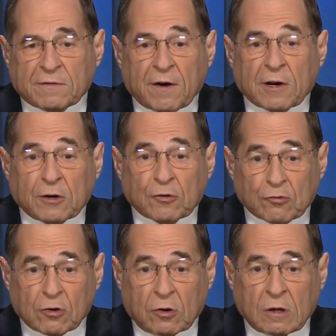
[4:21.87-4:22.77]
that's a very
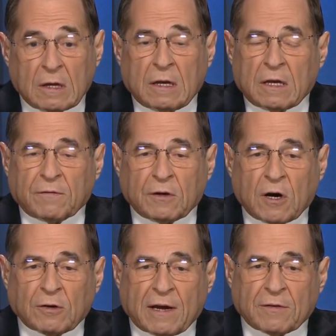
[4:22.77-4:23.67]
good rule. If you
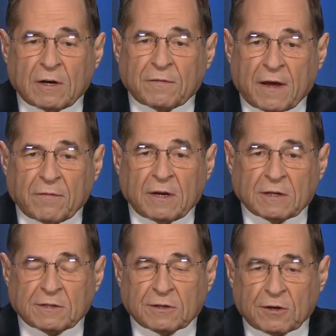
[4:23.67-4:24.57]
don't have enough
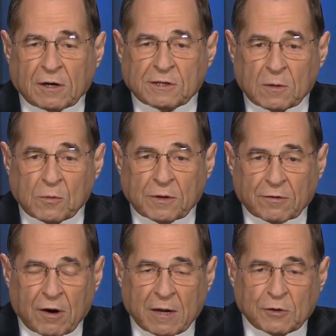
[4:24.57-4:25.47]
evidence to charge someone
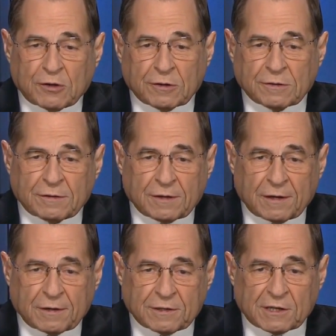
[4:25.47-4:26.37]
with a crime, you shouldn't
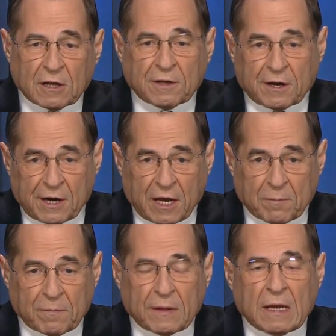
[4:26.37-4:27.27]
sully their
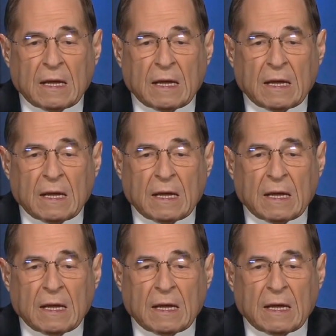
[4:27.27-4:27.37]
name.